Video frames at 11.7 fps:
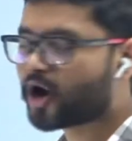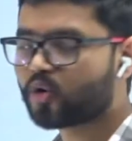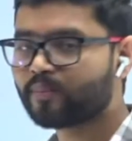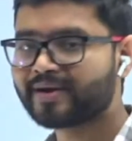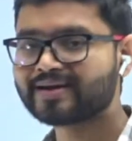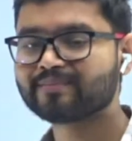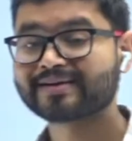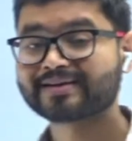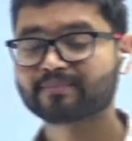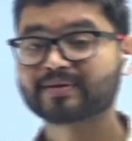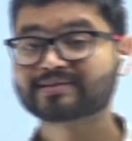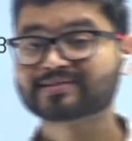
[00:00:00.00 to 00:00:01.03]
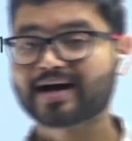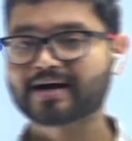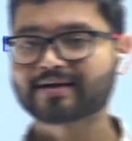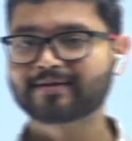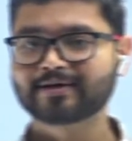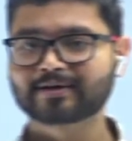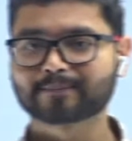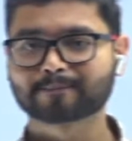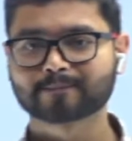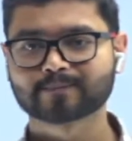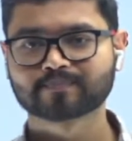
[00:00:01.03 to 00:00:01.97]
how many multiples are there
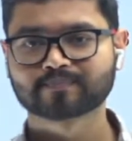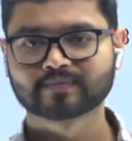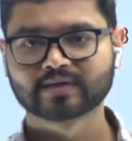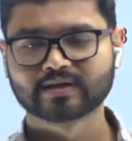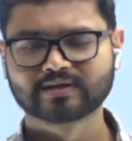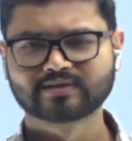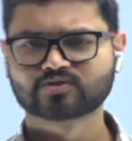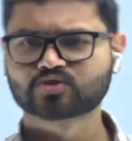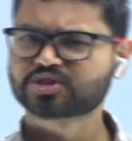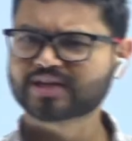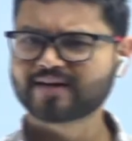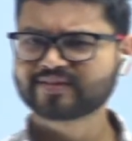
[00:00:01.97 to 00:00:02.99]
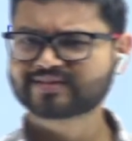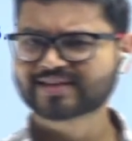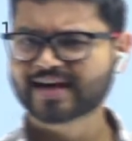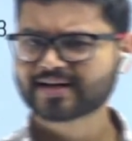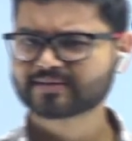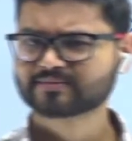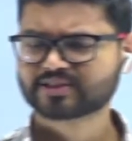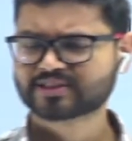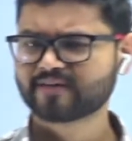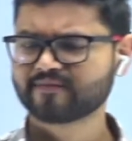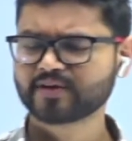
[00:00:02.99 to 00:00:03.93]
so shall we start
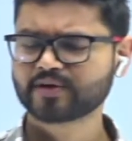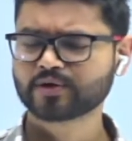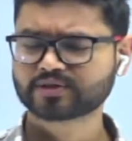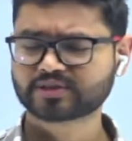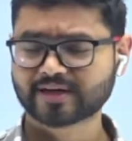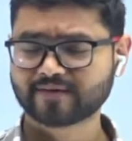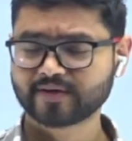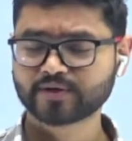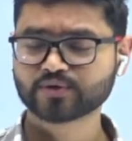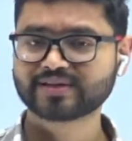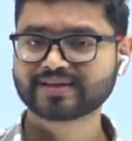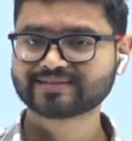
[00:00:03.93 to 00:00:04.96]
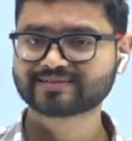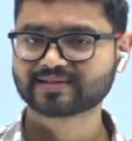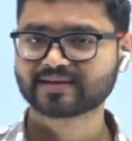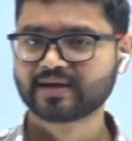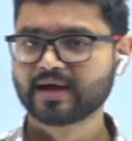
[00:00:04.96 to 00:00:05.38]
shall we shall we do this